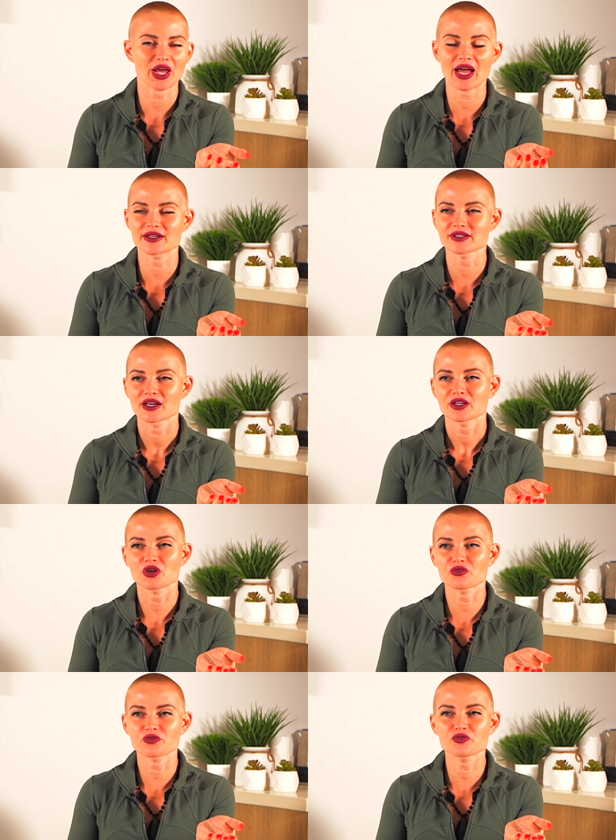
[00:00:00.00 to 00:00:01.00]
And
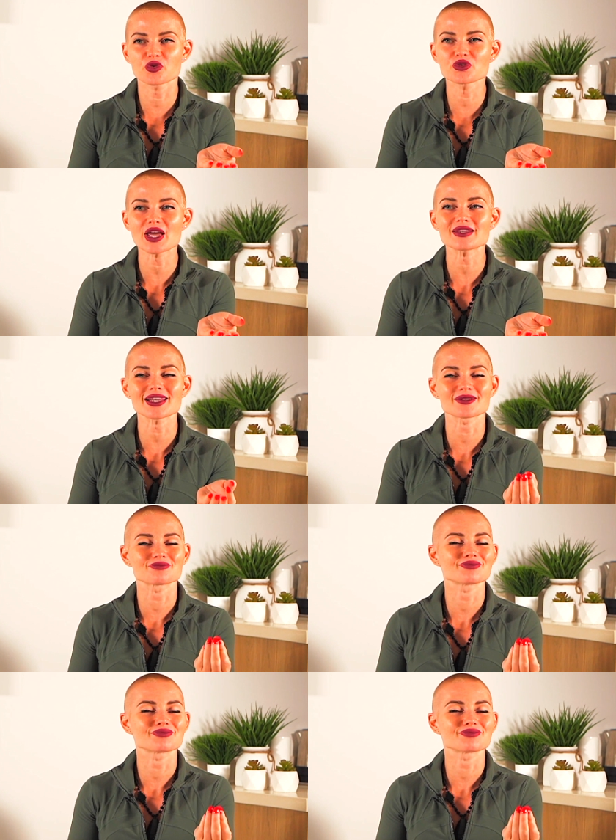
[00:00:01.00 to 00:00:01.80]
your food that, like,